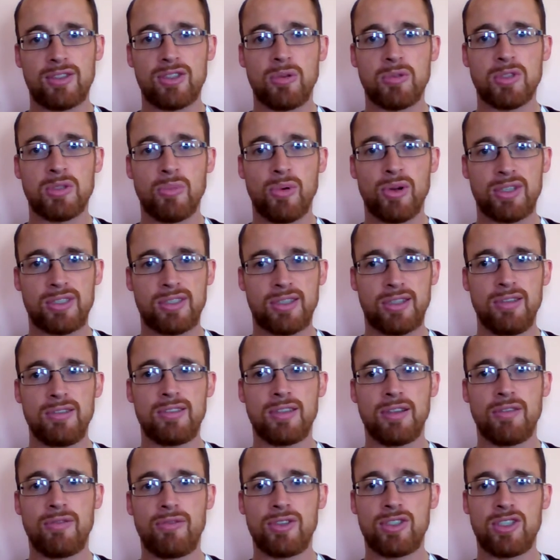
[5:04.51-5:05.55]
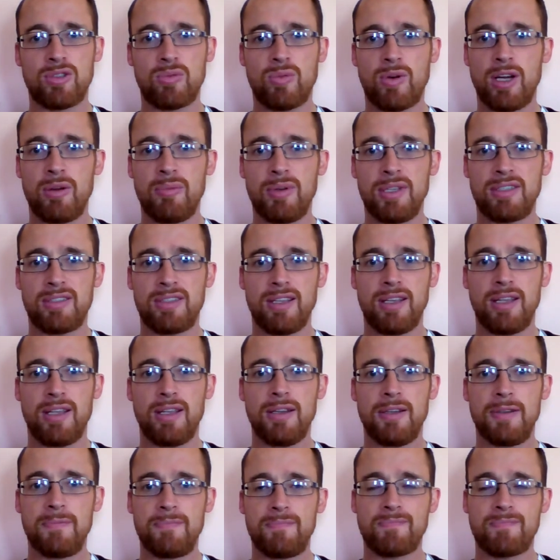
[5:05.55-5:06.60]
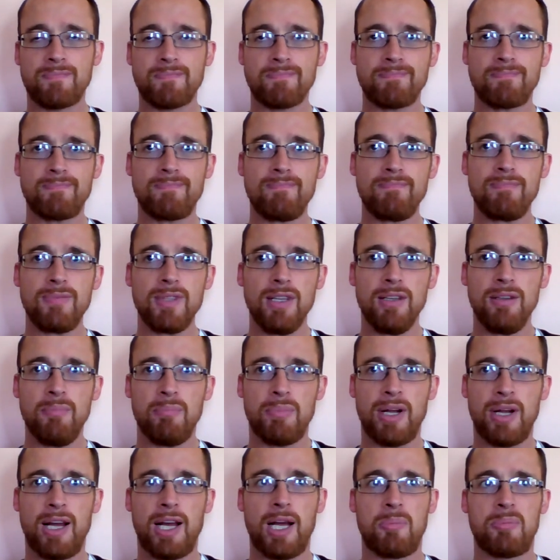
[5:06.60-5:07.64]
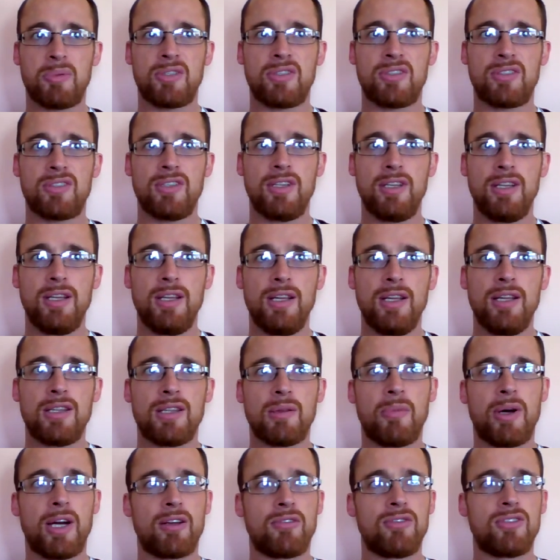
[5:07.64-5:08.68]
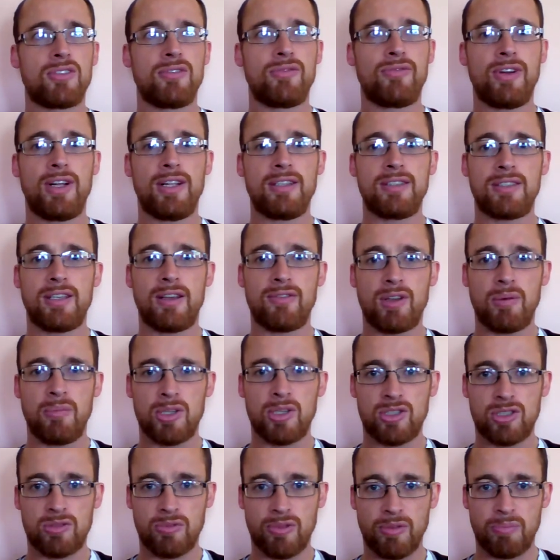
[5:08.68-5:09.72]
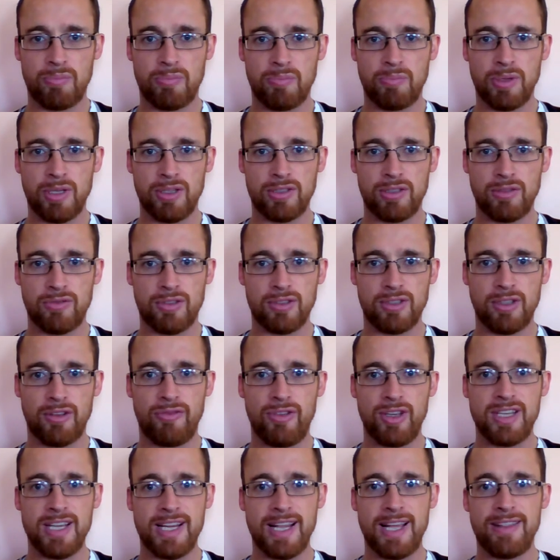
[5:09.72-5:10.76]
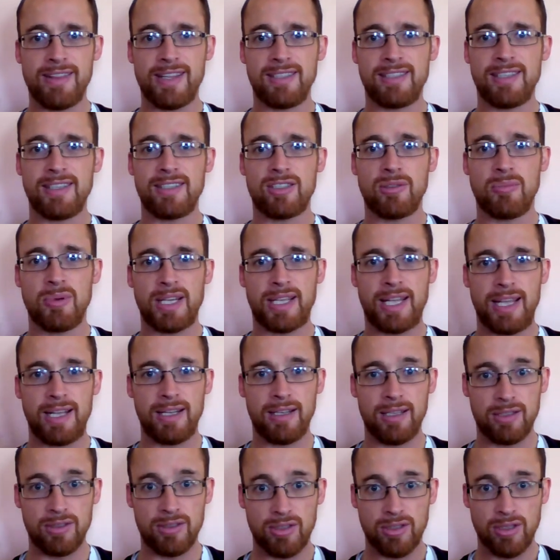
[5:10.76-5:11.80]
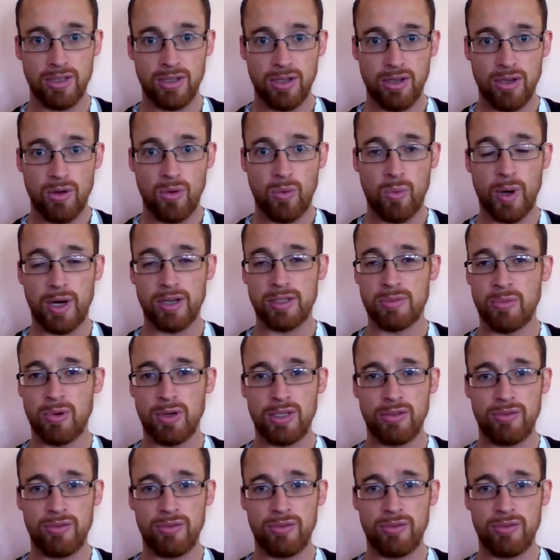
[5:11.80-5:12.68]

So it's more exclusive, which is why we see perhaps the migrants in France having a much bigger difficulty fitting in than, say, somewhere like England, where it's more